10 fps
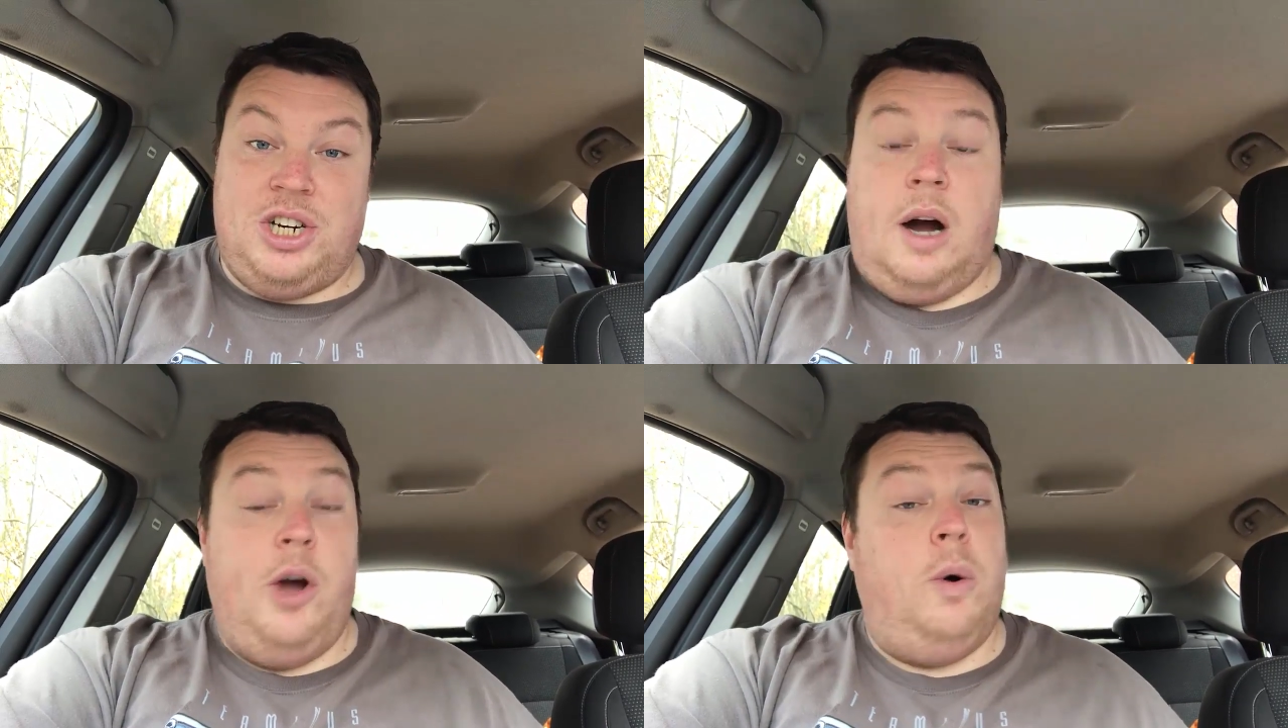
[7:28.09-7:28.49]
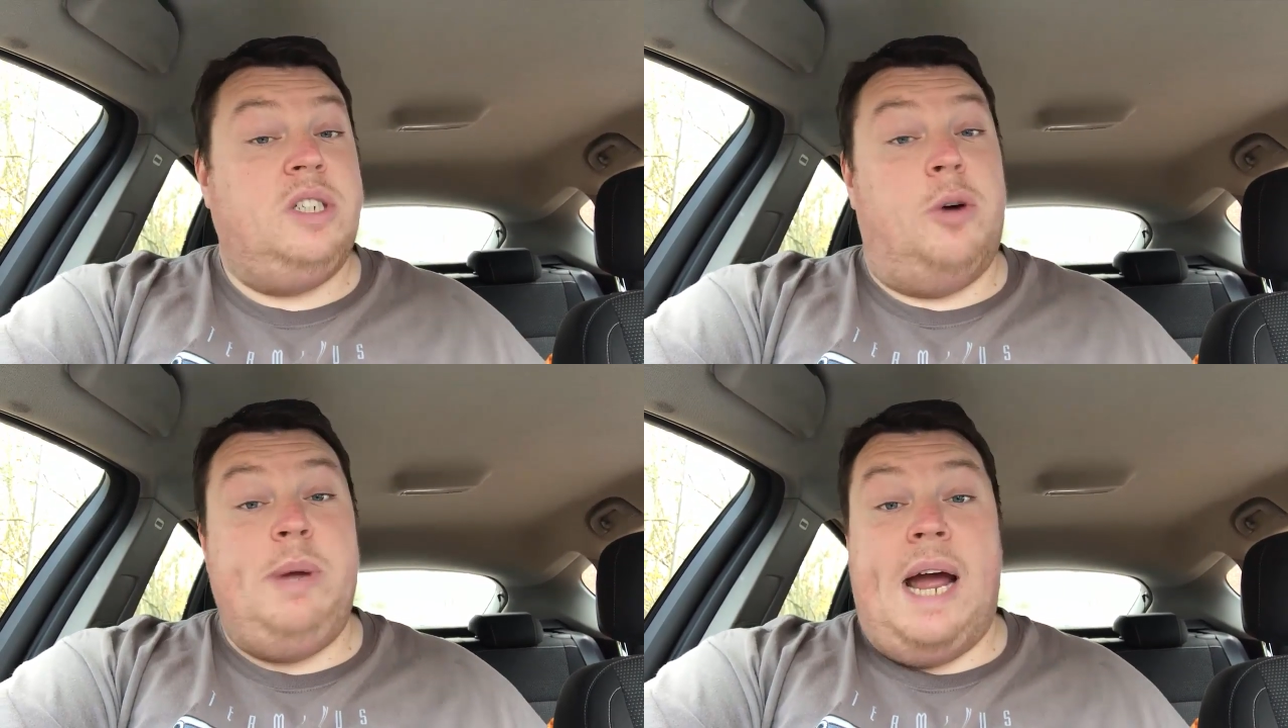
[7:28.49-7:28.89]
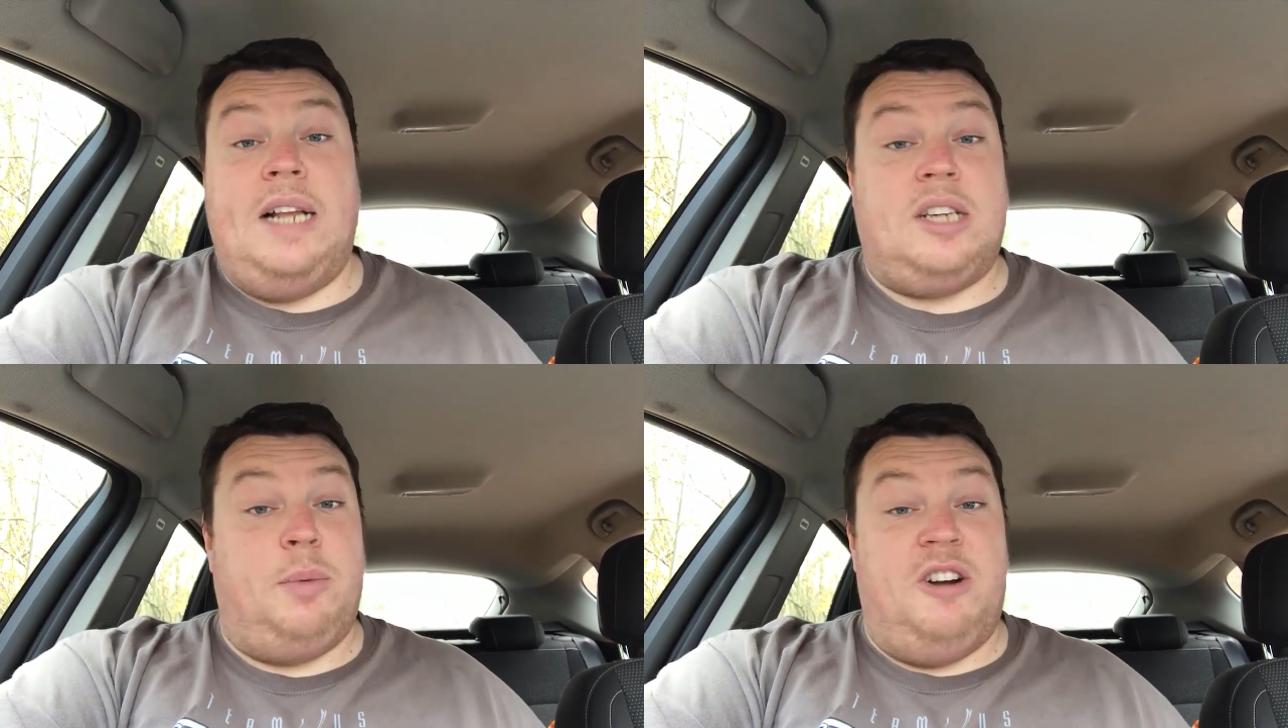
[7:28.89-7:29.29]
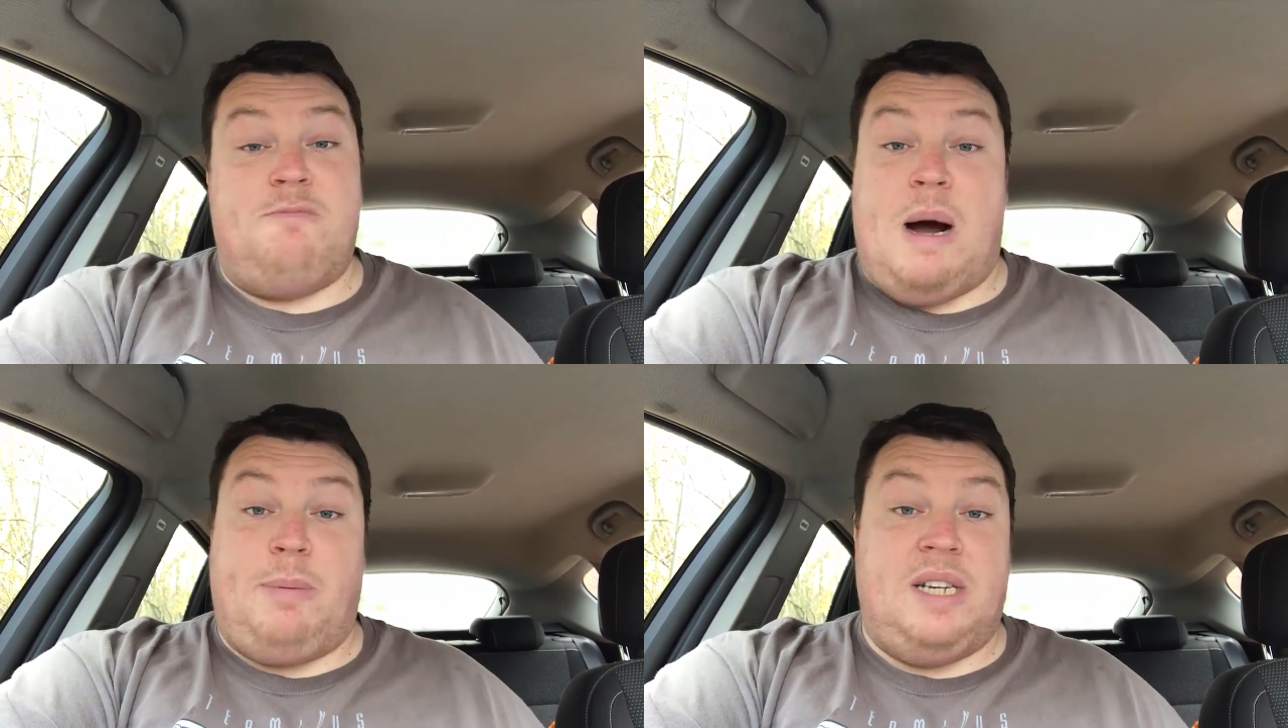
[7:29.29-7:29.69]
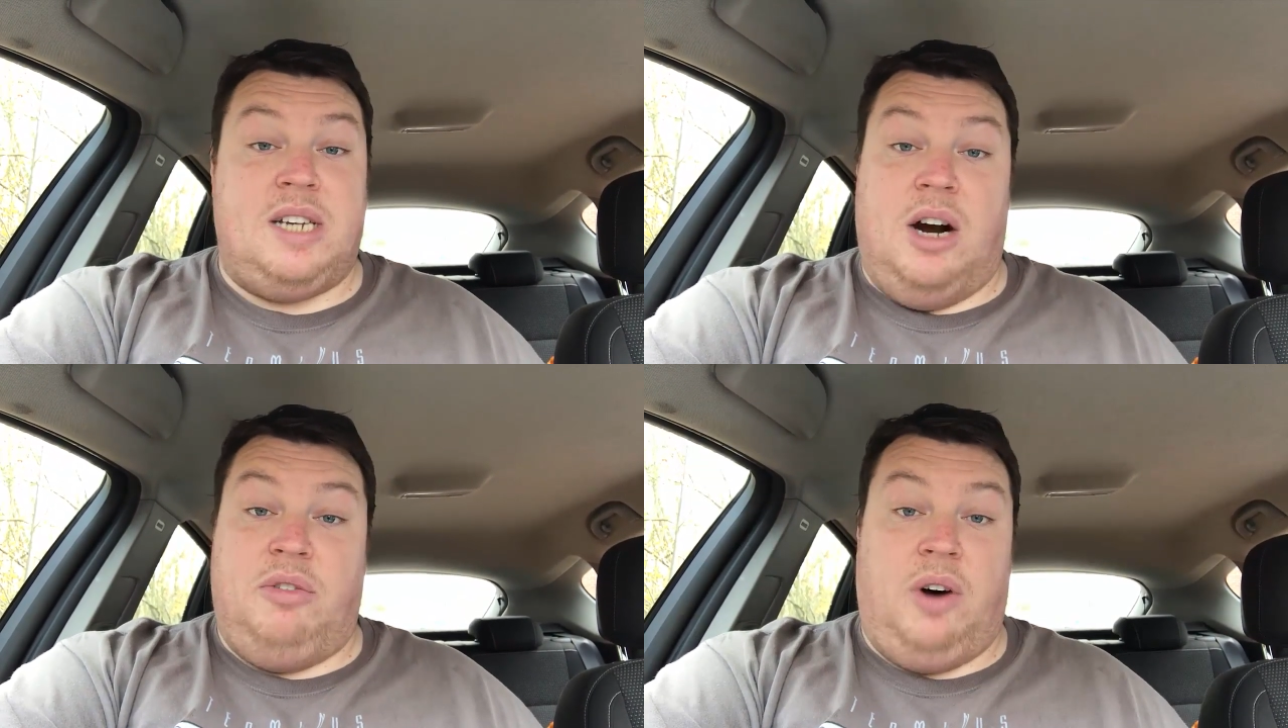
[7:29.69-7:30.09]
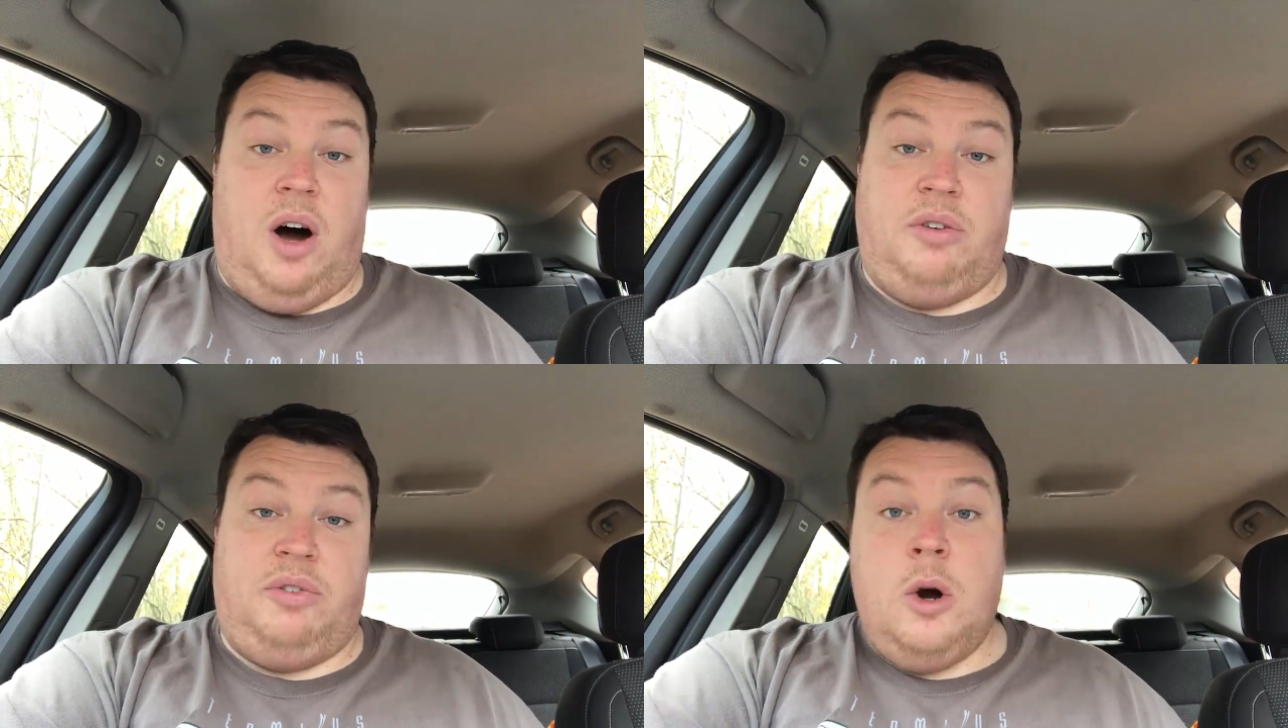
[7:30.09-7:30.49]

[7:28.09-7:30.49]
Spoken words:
I always hold my hands up when I've mugged myself off.